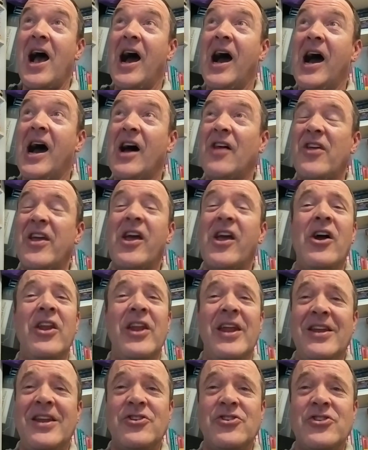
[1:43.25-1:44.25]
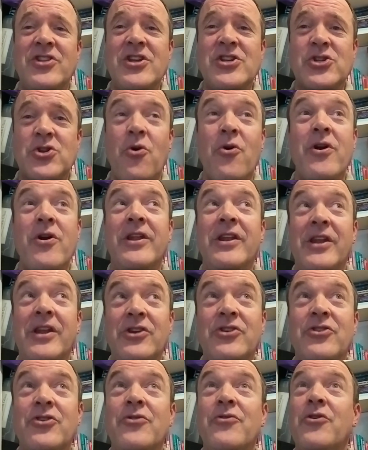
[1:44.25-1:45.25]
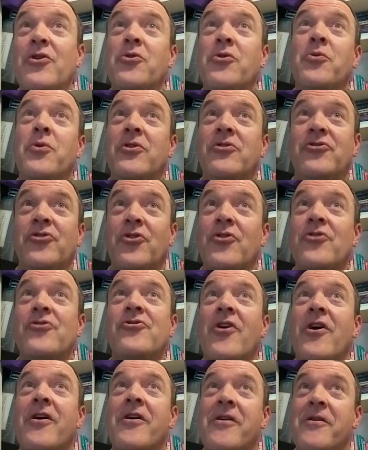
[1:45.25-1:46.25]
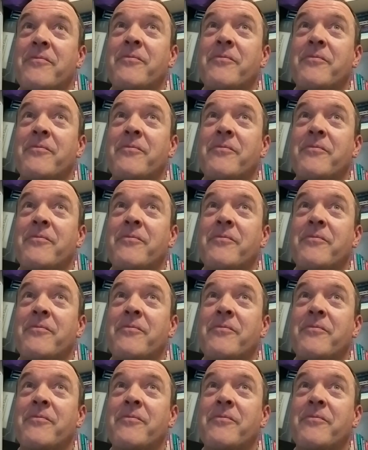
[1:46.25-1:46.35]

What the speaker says: they scored an interview with George R.